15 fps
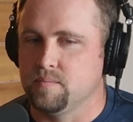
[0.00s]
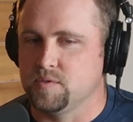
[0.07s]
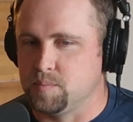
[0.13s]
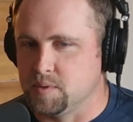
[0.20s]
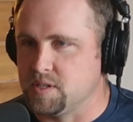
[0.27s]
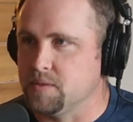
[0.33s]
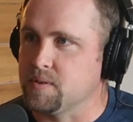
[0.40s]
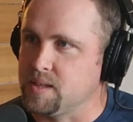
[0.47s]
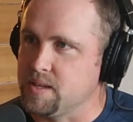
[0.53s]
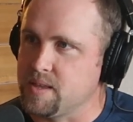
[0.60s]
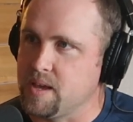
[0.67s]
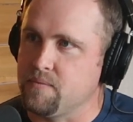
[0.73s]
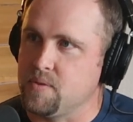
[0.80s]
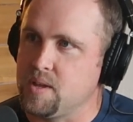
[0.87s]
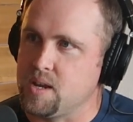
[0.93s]
specifically
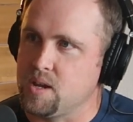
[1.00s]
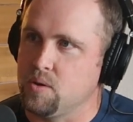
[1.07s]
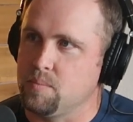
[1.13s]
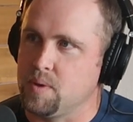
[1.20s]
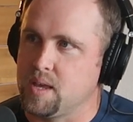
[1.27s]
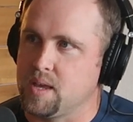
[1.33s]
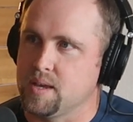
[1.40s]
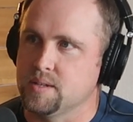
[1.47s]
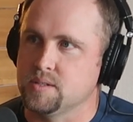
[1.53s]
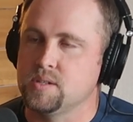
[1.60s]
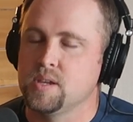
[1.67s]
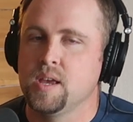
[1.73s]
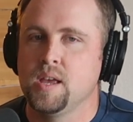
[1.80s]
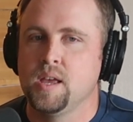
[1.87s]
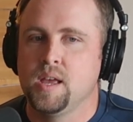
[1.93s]
that video because,
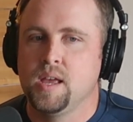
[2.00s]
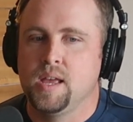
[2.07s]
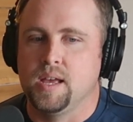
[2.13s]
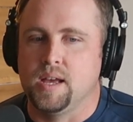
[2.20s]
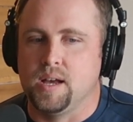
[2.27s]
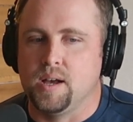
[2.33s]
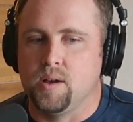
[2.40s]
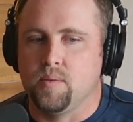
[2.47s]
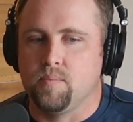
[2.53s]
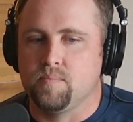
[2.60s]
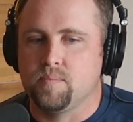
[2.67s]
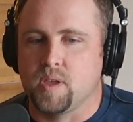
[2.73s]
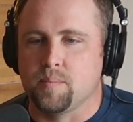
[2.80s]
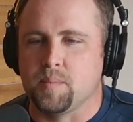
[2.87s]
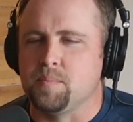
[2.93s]

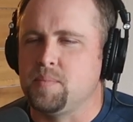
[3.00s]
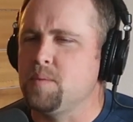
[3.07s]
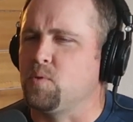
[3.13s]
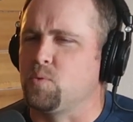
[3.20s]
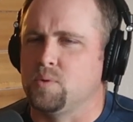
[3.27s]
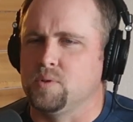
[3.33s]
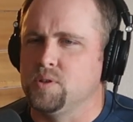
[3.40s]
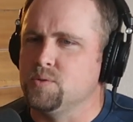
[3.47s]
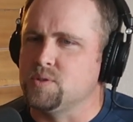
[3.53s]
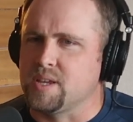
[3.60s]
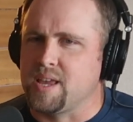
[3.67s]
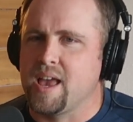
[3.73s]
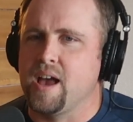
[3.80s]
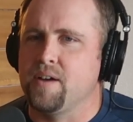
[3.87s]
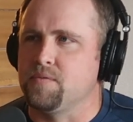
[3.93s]
people were
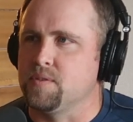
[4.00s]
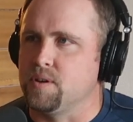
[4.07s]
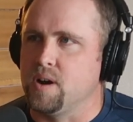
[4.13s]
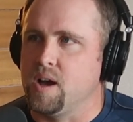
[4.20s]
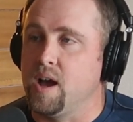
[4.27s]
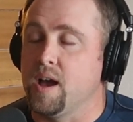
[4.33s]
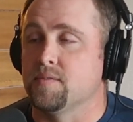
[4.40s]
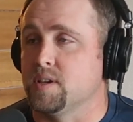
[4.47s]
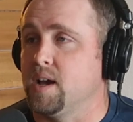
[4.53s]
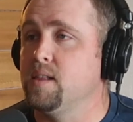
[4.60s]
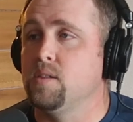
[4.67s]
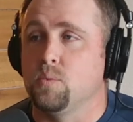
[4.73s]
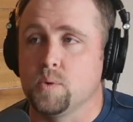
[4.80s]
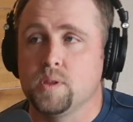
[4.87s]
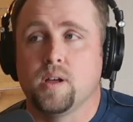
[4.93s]
losing half of their hives.
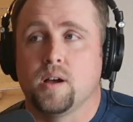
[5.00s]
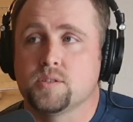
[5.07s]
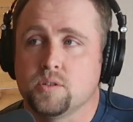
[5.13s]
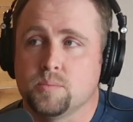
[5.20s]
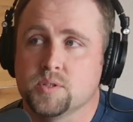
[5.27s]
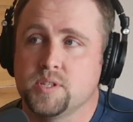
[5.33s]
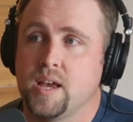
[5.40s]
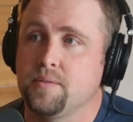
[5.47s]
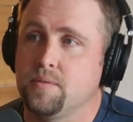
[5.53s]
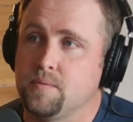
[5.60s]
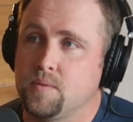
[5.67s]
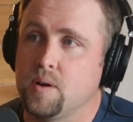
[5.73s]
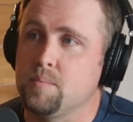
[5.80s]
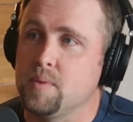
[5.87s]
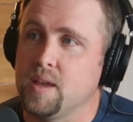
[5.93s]
We lost almost half
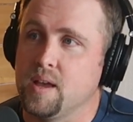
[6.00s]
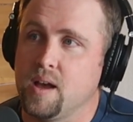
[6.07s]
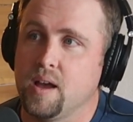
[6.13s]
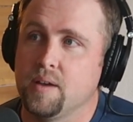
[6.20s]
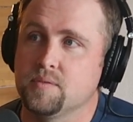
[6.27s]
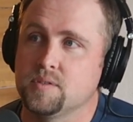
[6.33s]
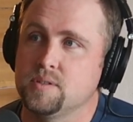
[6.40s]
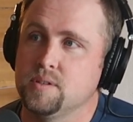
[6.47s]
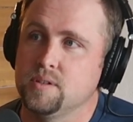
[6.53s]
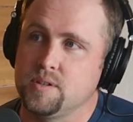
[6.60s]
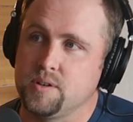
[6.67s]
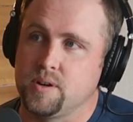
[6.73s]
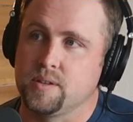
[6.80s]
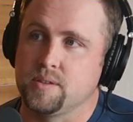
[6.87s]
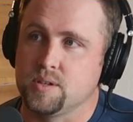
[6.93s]
of our beehives
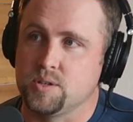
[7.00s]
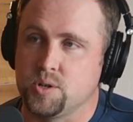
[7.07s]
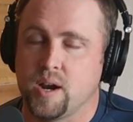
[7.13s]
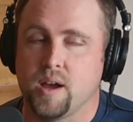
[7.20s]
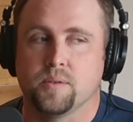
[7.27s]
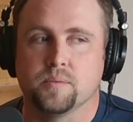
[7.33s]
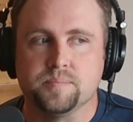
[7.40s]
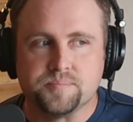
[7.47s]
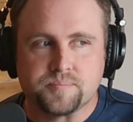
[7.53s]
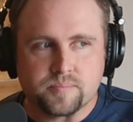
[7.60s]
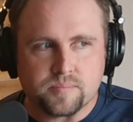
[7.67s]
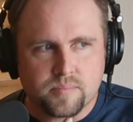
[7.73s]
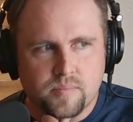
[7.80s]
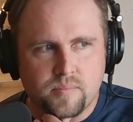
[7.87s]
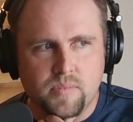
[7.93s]
during the drought.
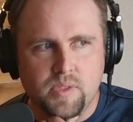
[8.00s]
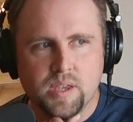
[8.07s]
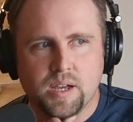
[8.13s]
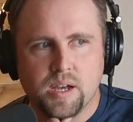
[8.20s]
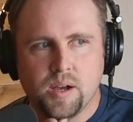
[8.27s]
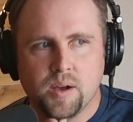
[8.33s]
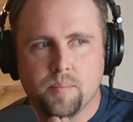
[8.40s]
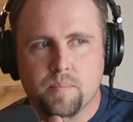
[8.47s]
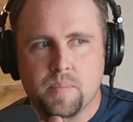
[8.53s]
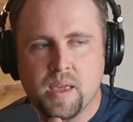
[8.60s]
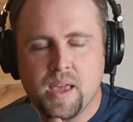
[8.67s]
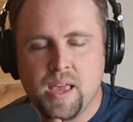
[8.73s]
And